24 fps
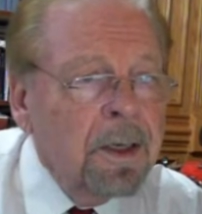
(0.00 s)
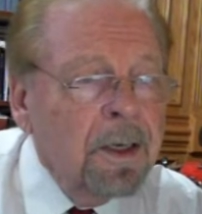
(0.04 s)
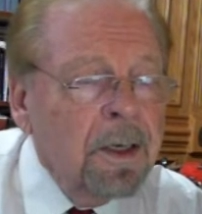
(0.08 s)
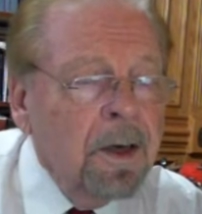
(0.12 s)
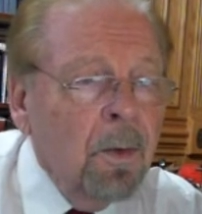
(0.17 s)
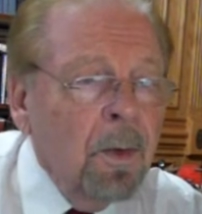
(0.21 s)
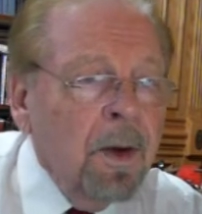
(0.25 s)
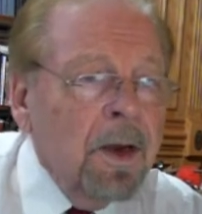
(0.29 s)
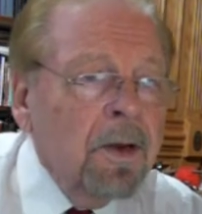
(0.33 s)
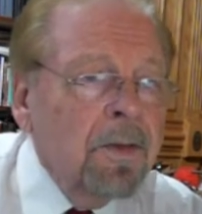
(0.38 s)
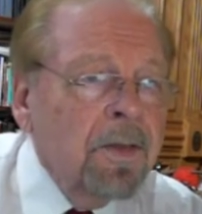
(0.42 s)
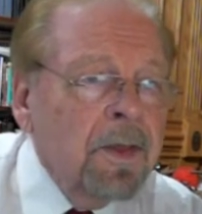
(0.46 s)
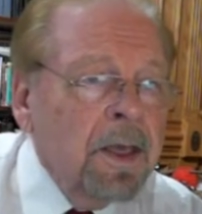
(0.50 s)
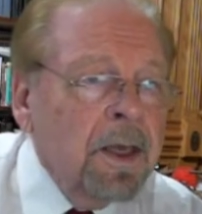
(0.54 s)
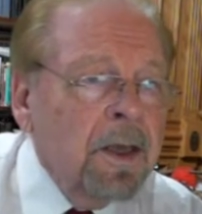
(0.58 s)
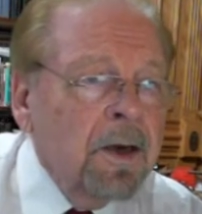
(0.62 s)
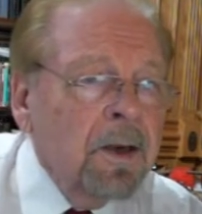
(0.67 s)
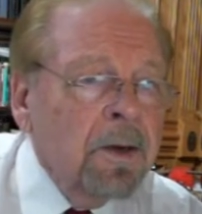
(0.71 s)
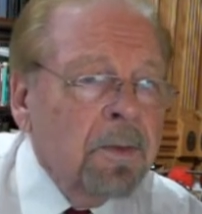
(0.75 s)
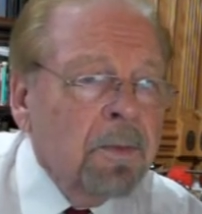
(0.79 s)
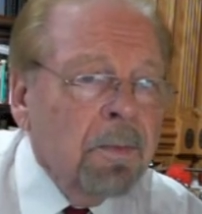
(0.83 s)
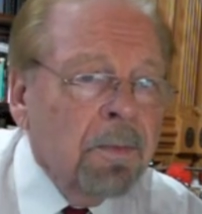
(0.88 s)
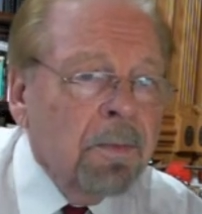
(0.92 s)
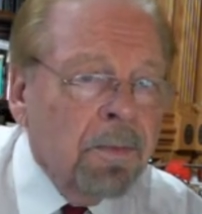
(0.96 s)
Why don't they get
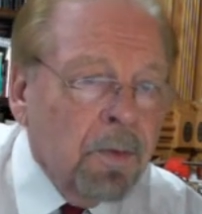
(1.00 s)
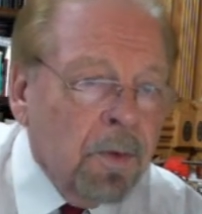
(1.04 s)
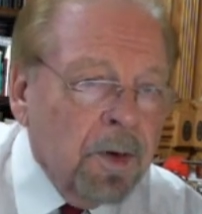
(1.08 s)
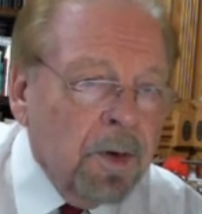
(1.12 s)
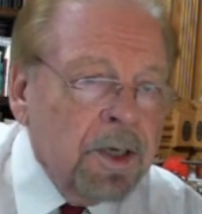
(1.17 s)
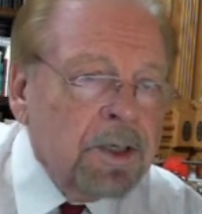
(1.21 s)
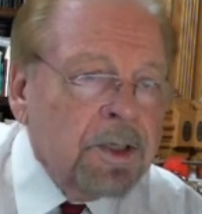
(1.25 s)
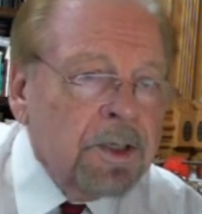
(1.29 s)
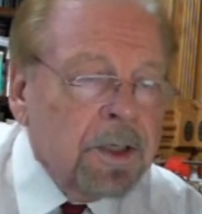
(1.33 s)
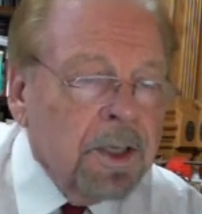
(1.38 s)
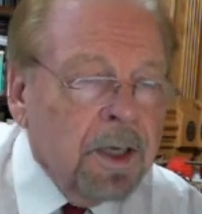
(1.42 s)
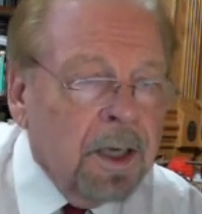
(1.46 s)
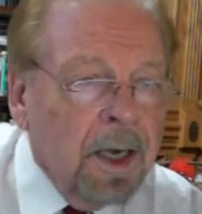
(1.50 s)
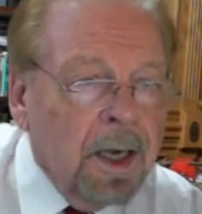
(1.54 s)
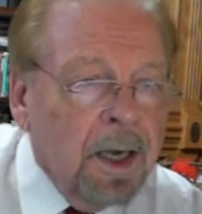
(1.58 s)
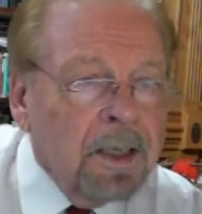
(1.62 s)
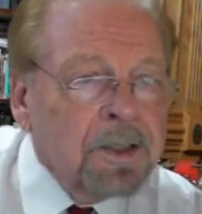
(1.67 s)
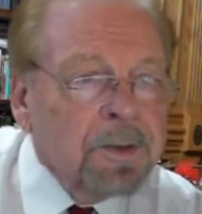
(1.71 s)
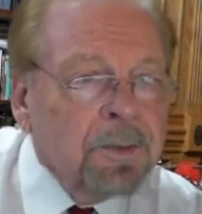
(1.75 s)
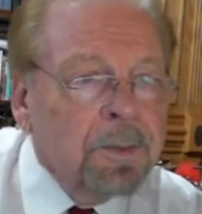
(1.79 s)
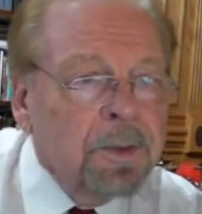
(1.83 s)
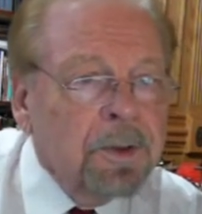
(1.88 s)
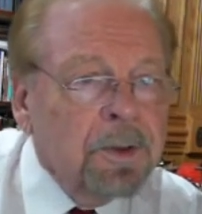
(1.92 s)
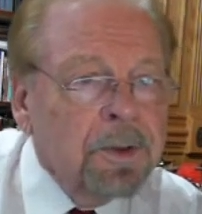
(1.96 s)
on and preach the
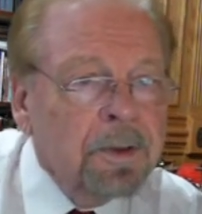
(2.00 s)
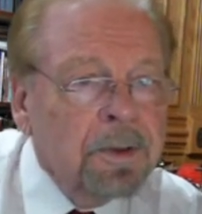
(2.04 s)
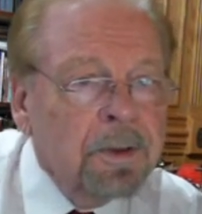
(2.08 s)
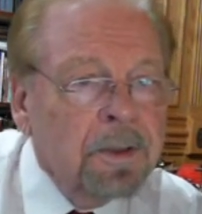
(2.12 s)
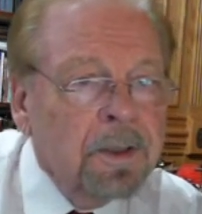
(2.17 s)
gospel?